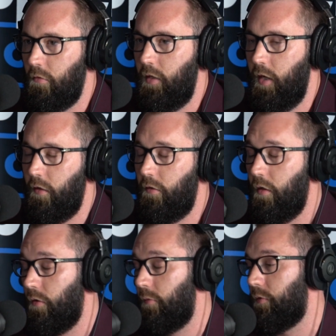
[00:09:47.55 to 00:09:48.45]
Yeah,
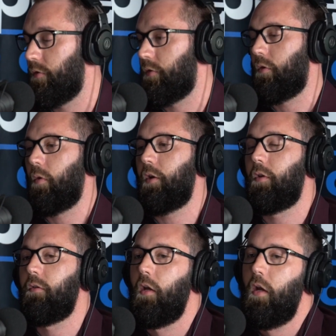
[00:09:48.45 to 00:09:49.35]
no, those are good
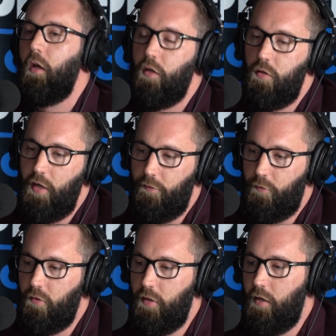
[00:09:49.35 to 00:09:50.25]
questions. You
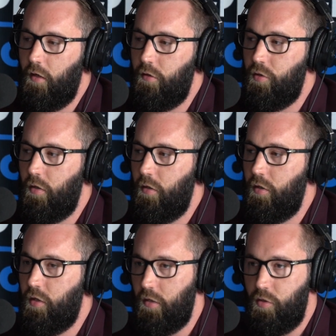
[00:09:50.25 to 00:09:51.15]
definitely
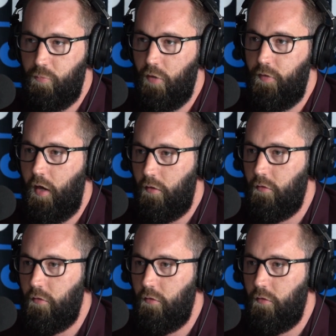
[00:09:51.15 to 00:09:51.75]
can prove that.